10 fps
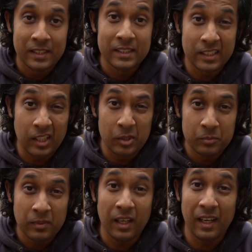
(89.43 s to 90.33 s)
So
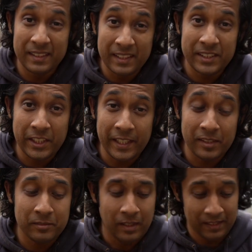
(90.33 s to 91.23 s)
I did cheat.
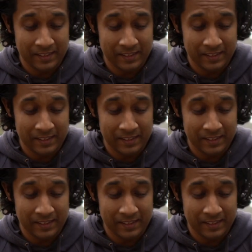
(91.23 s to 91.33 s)
I